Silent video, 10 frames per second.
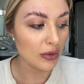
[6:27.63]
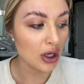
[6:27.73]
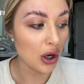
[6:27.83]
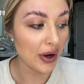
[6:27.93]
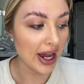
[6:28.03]

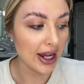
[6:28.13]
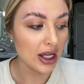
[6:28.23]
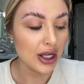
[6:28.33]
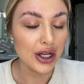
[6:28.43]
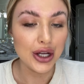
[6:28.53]
Okay,
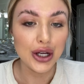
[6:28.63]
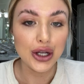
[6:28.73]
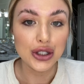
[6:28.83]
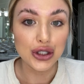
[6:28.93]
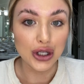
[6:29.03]

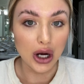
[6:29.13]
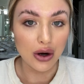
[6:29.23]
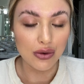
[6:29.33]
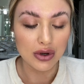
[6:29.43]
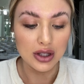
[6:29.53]

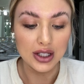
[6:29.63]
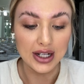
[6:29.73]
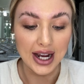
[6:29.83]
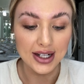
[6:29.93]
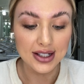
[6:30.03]
so the
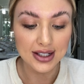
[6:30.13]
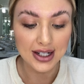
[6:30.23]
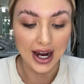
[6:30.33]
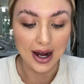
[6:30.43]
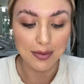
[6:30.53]
next
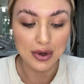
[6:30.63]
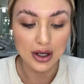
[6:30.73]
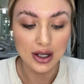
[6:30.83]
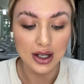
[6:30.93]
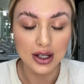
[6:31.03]
step,
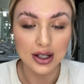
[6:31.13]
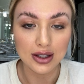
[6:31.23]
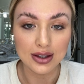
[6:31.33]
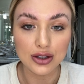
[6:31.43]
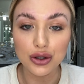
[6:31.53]

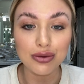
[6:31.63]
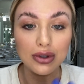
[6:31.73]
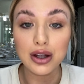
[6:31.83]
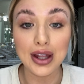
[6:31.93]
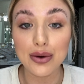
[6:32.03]
so
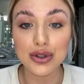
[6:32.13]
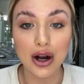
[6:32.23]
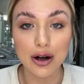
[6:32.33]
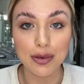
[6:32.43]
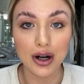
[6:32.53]
that was the
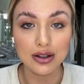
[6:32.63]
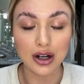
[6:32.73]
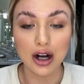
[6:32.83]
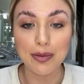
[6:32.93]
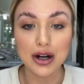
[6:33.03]
hard part. The
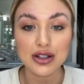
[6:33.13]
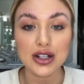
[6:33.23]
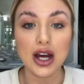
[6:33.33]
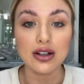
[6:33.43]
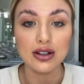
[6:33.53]
hard part's
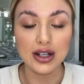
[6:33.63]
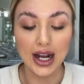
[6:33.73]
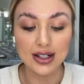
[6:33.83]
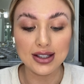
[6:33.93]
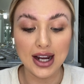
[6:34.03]
done.
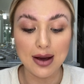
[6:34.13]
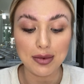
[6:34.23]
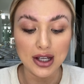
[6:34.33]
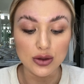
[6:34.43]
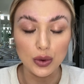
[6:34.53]
Next step
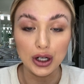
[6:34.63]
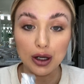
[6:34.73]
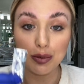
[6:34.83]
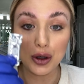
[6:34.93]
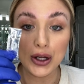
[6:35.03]
is we're
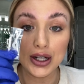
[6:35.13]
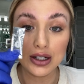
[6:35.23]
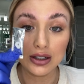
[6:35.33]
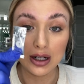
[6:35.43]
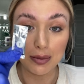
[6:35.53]
gonna put
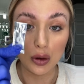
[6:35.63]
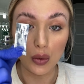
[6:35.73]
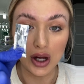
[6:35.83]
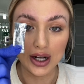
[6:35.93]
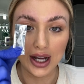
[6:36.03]
number
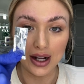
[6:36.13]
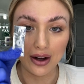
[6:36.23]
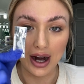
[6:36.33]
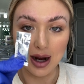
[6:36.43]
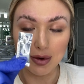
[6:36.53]
1 on
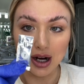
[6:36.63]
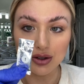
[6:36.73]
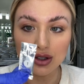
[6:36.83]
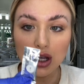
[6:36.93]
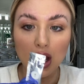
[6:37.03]
our eyebrows.